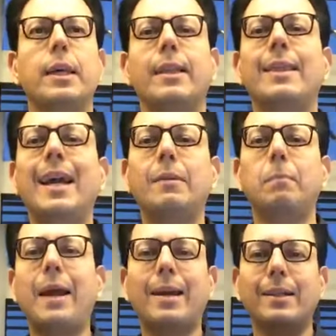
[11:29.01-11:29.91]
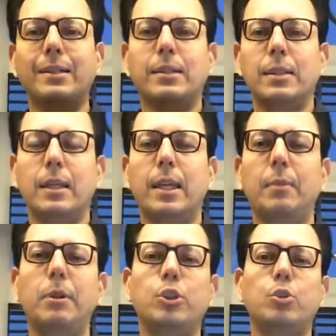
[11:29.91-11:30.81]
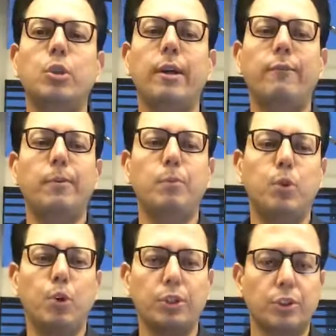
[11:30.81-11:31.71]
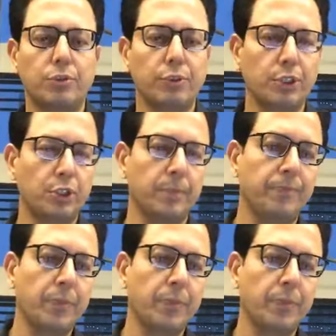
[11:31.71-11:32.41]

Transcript: And that practice enables you to develop more concentration.